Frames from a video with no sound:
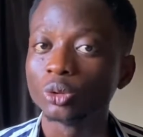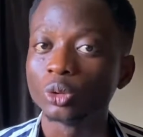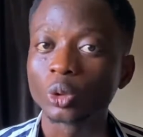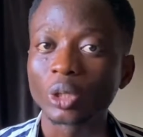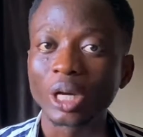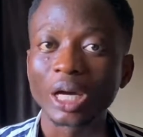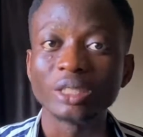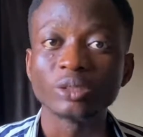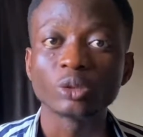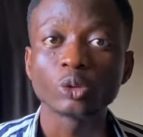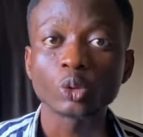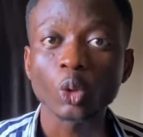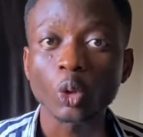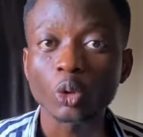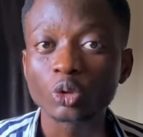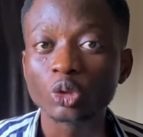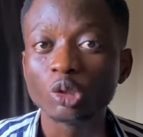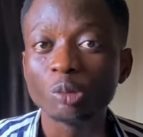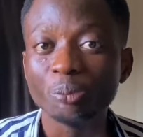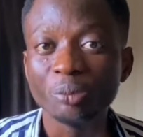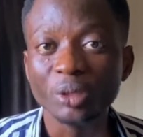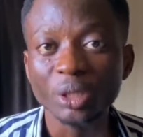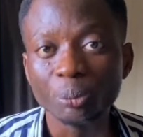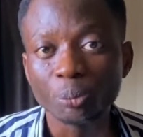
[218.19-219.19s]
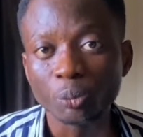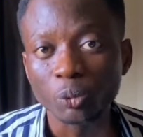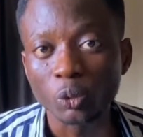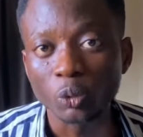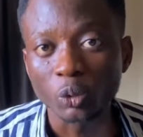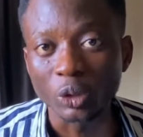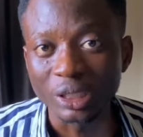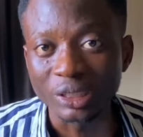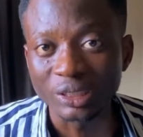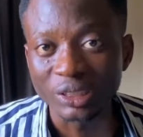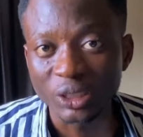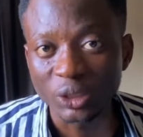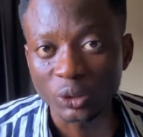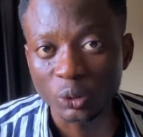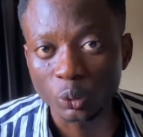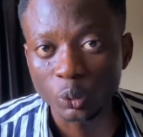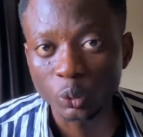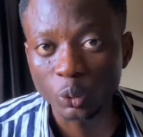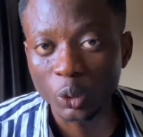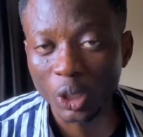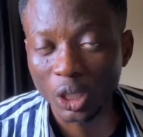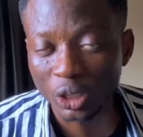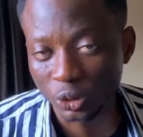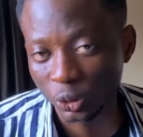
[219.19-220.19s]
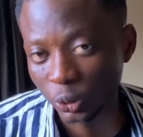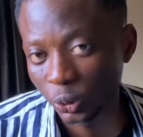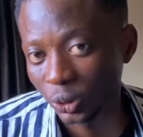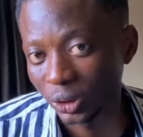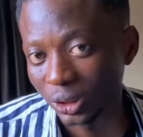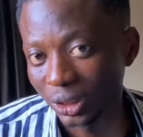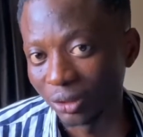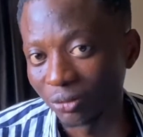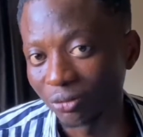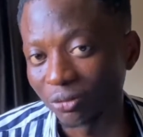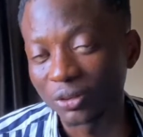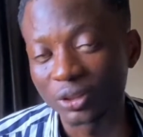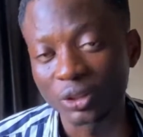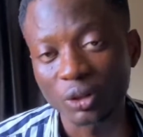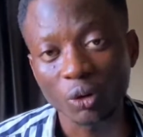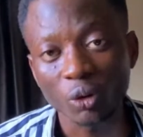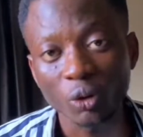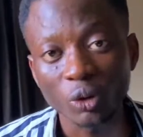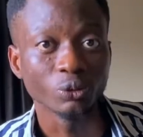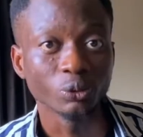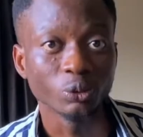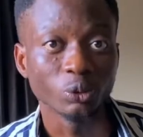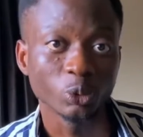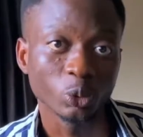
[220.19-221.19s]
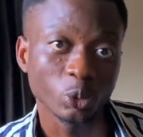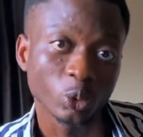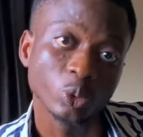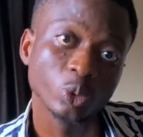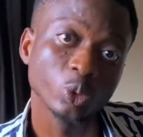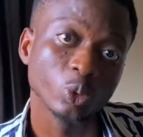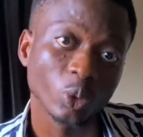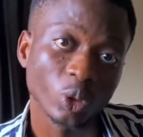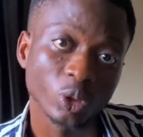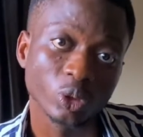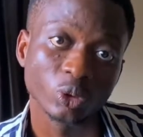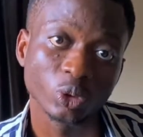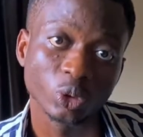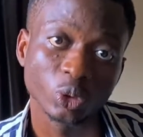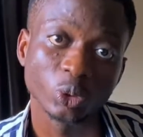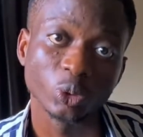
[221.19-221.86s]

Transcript: You can talk to people in the school you are choosing for the course you want to